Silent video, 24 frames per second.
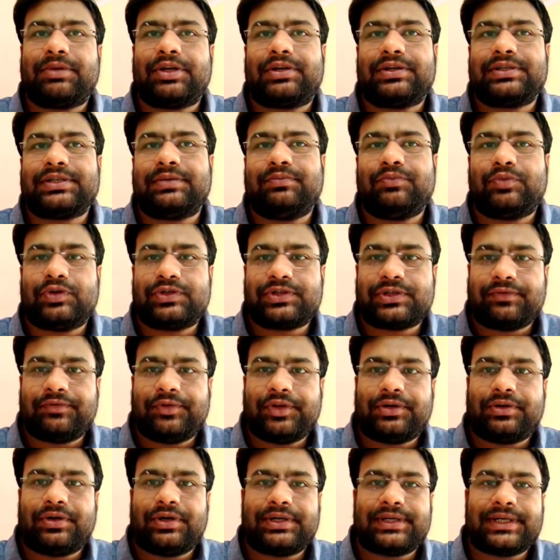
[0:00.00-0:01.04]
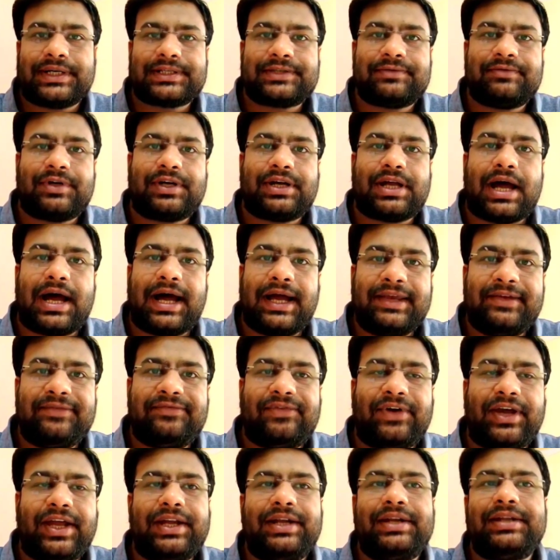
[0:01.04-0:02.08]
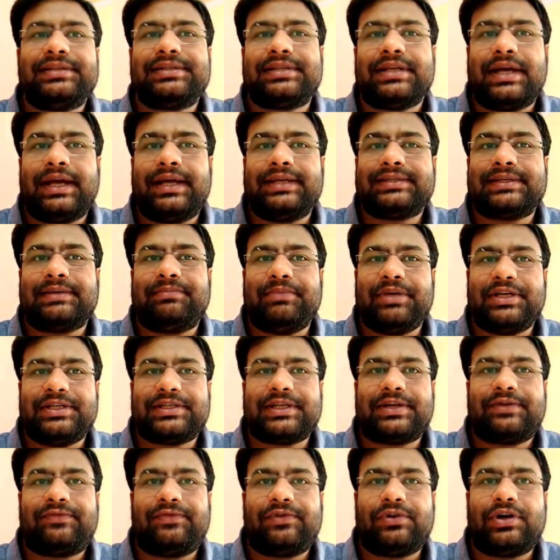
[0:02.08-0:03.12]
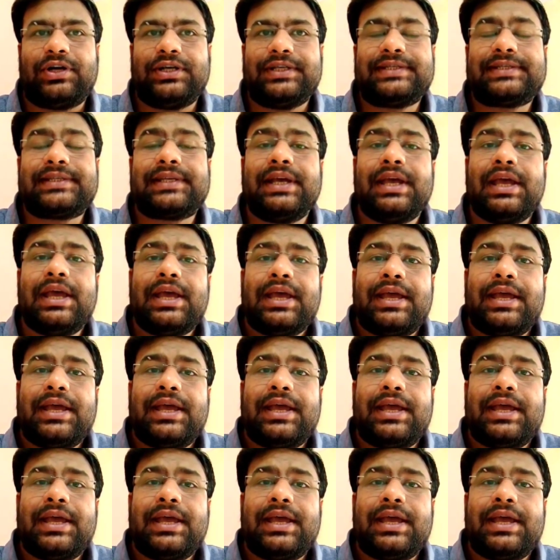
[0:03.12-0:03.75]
because in most of the contracts, what I find is as a major flaw is,